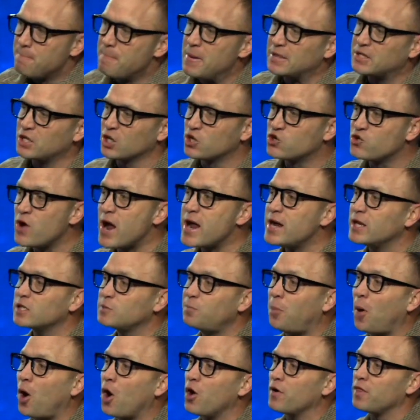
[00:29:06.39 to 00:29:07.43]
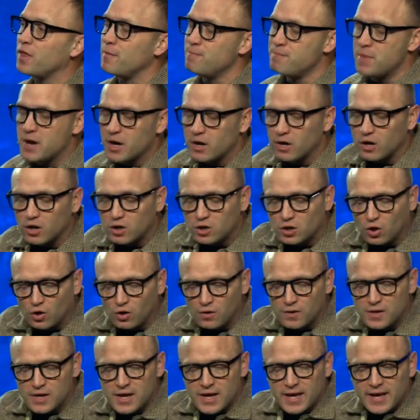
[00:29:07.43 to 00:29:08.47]
But the greatest part of the
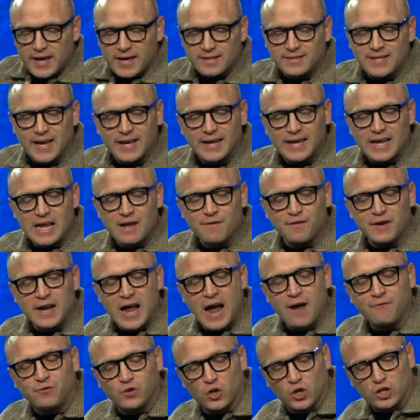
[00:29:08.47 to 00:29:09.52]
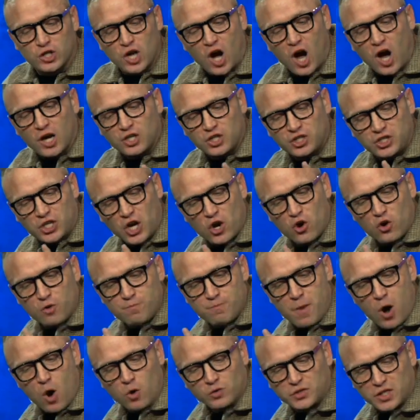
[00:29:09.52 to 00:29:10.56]
miracle is that even after God
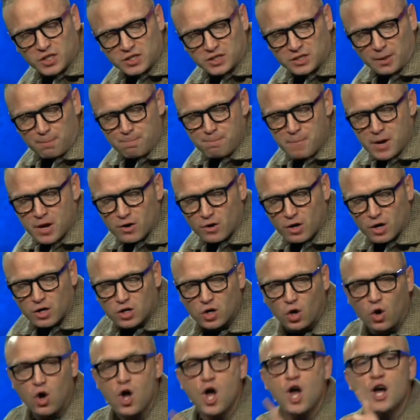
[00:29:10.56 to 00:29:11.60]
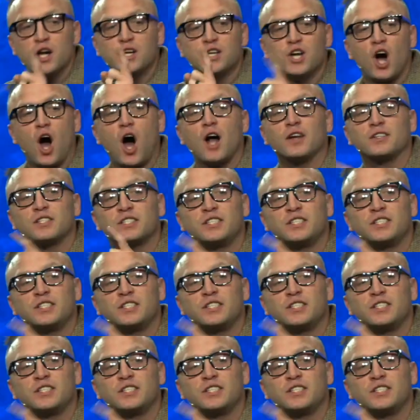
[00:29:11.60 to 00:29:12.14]
showed Moses the miracle, Moses